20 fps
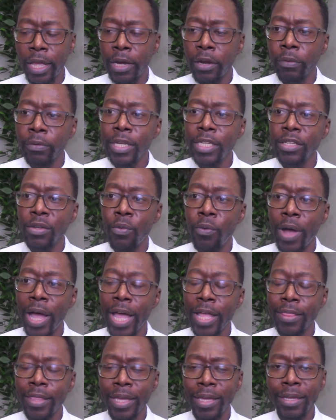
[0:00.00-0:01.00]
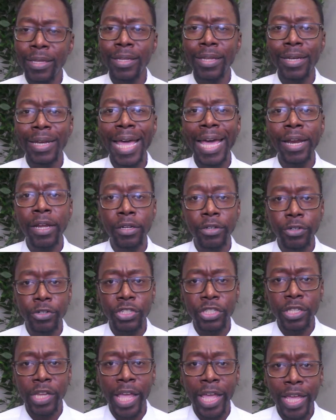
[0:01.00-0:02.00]
And the reason why they could not
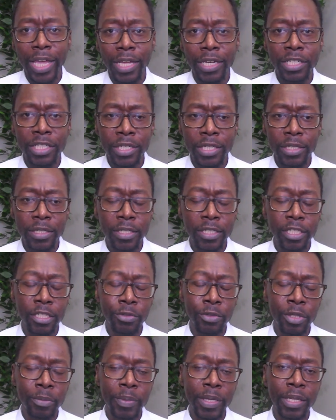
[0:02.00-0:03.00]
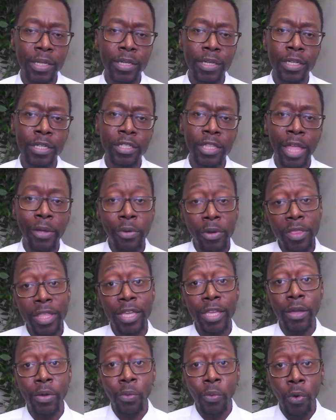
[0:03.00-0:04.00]
understand Jesus was because they were
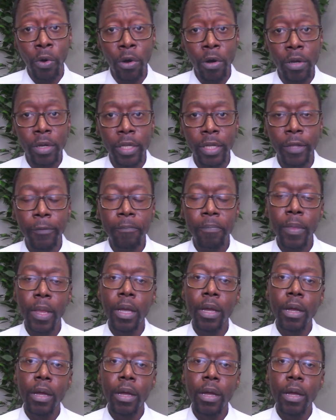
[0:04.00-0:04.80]
thinking worldly,